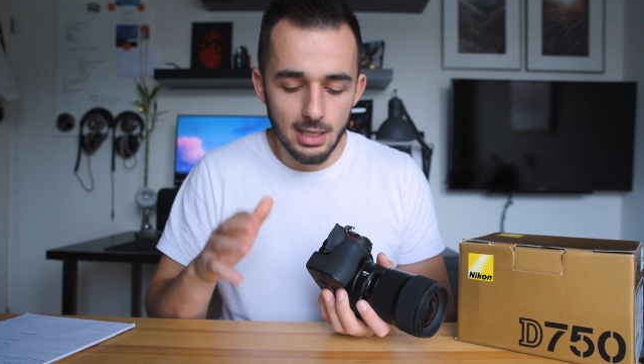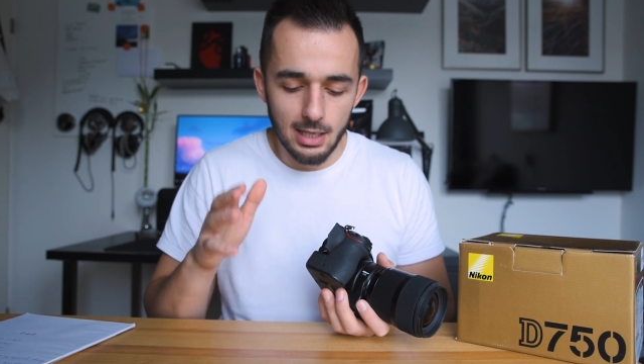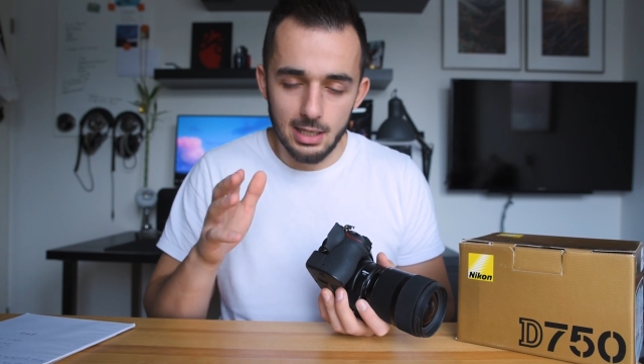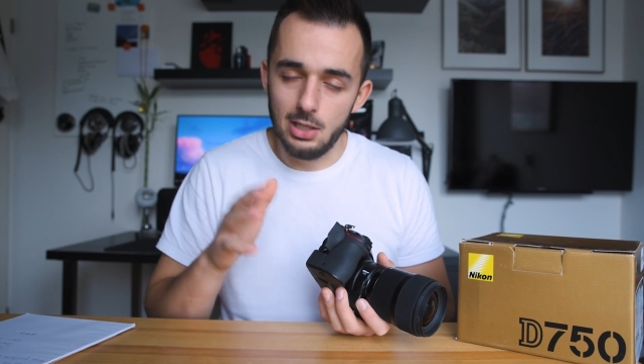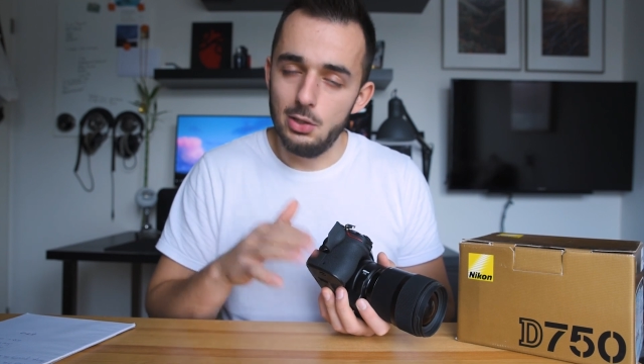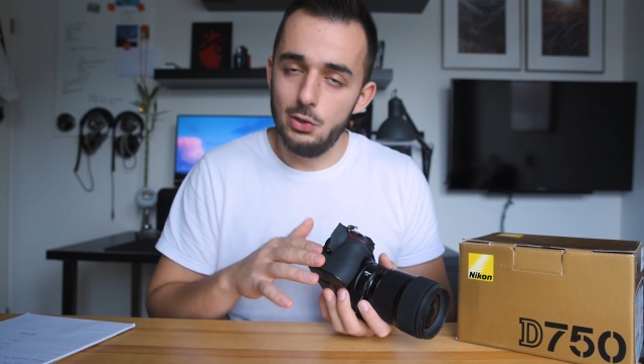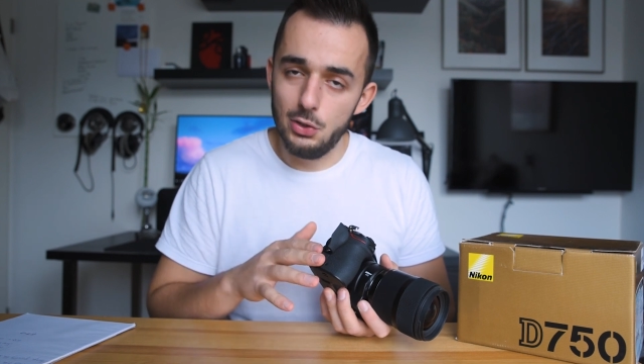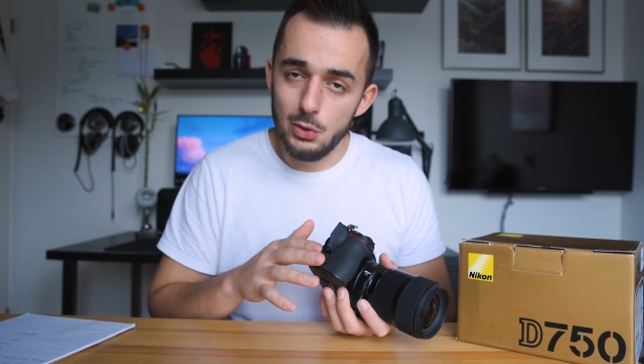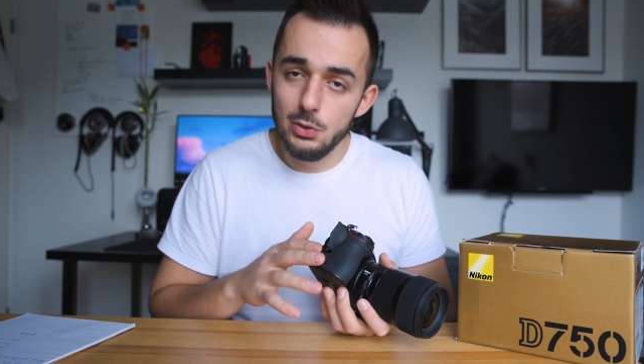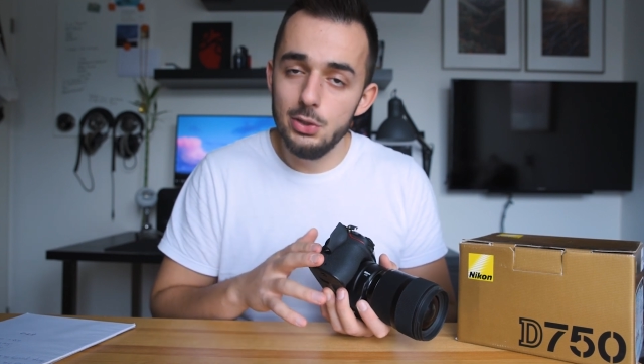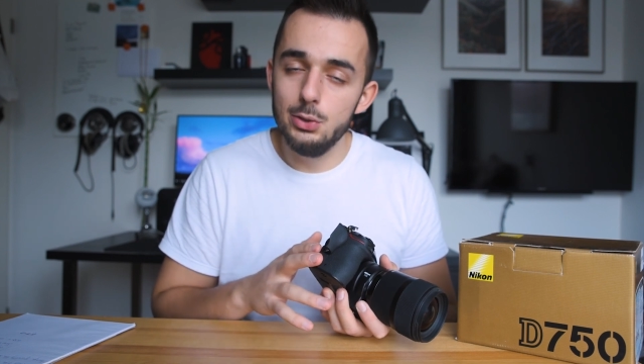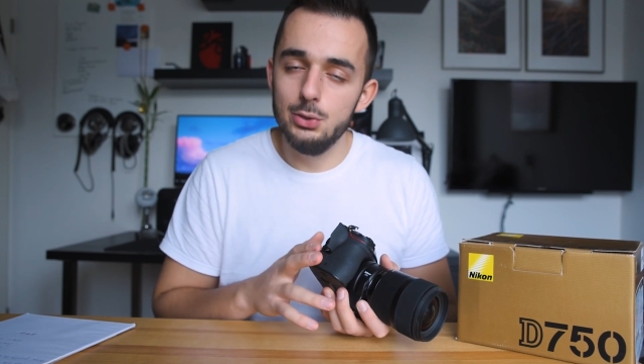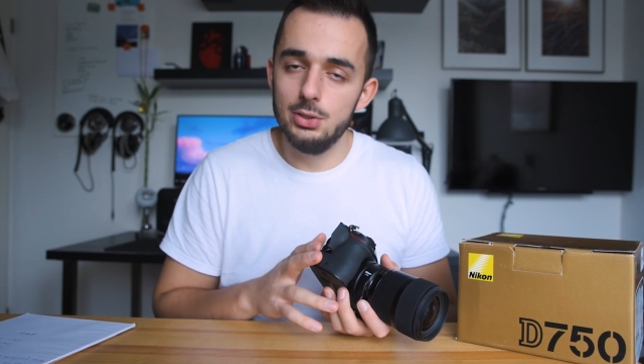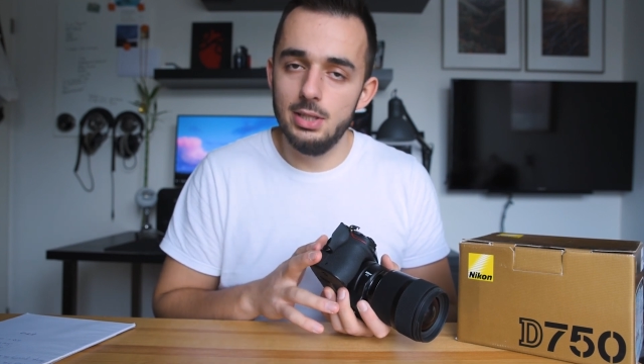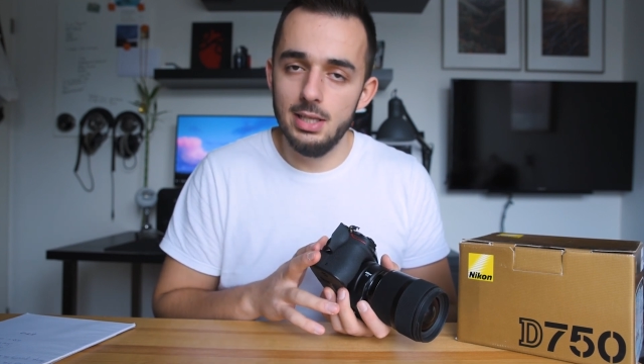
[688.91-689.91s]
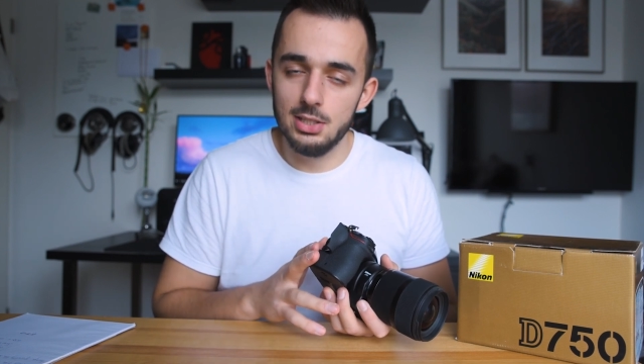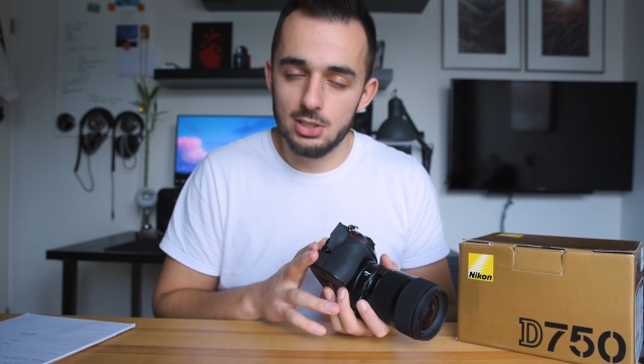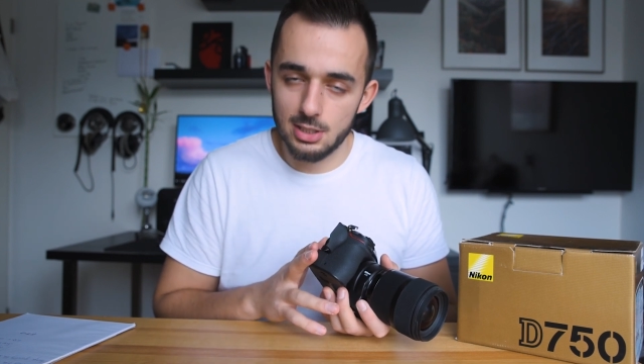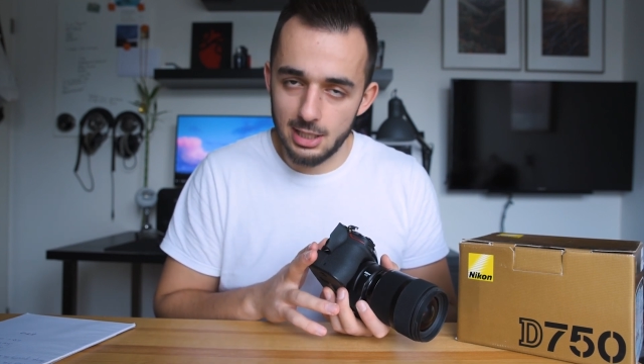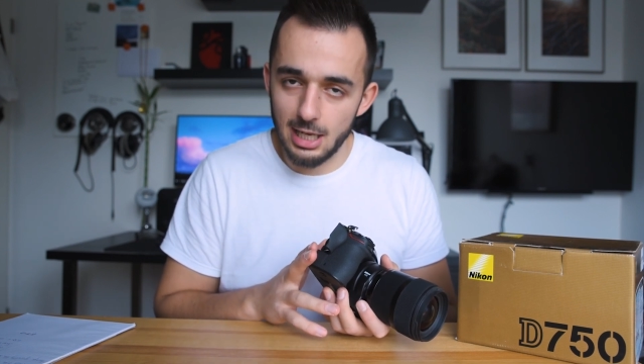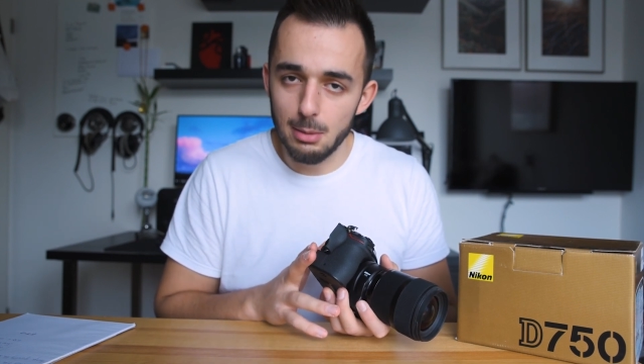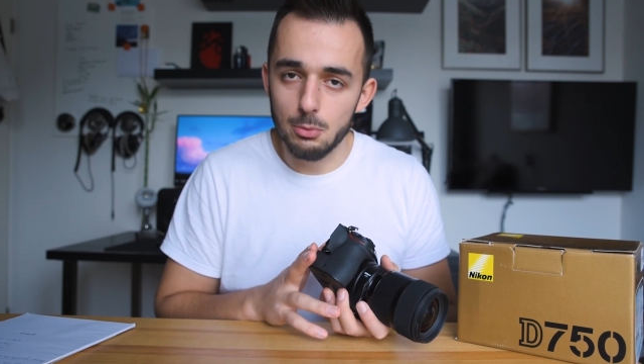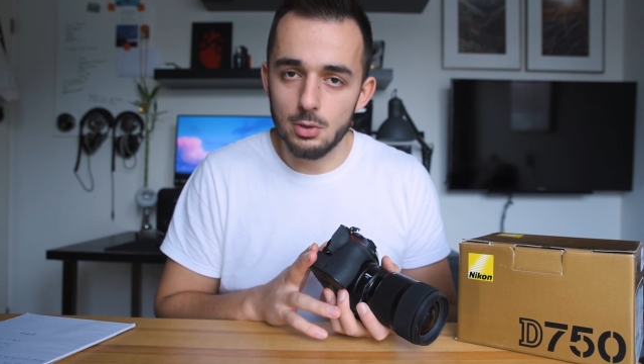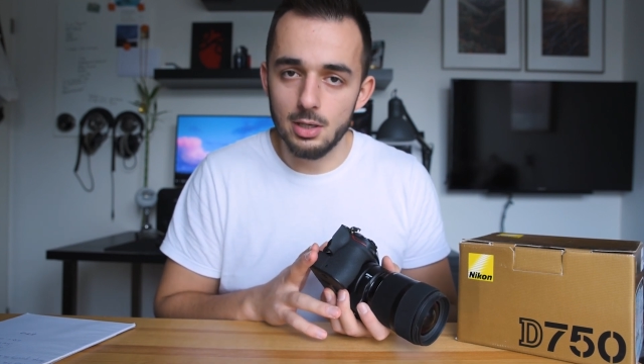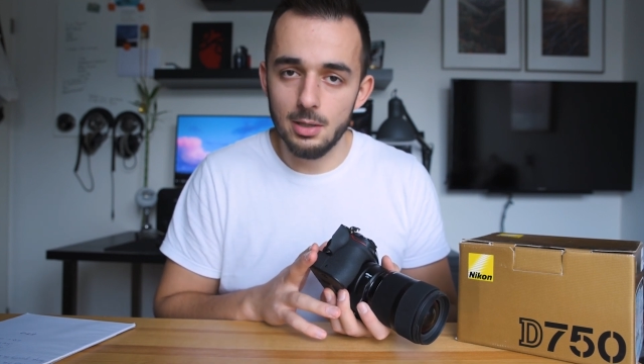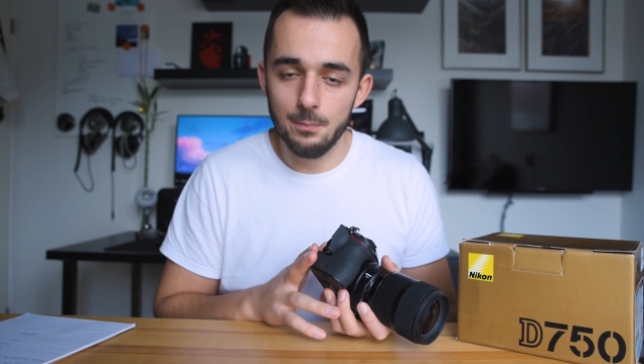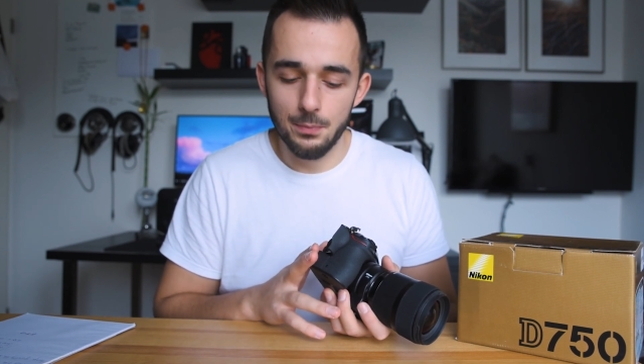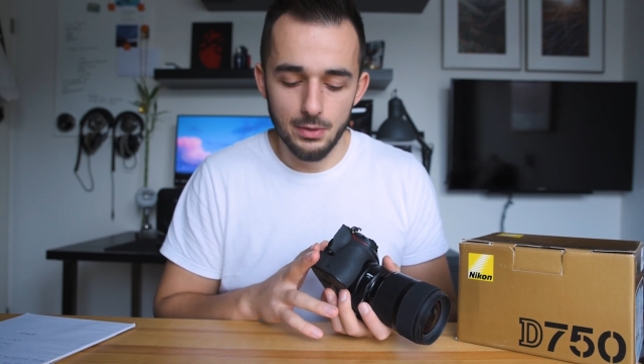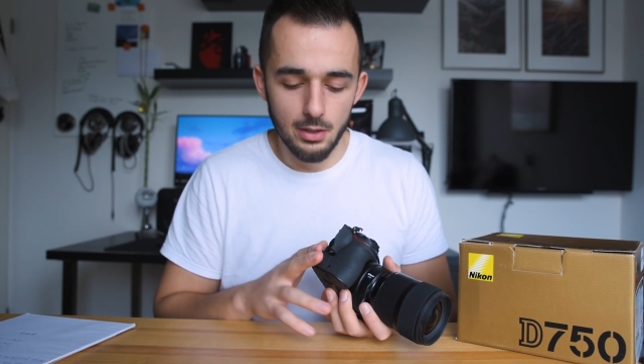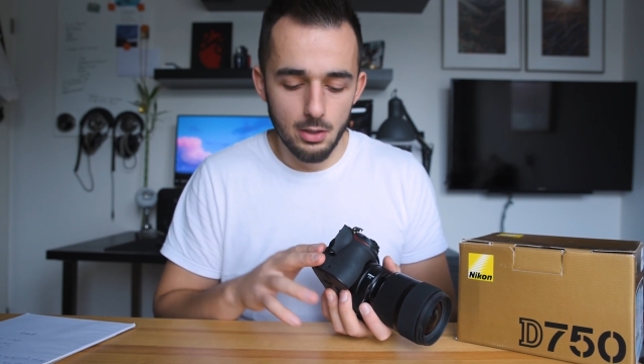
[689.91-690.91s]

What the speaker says: and I do use this camera,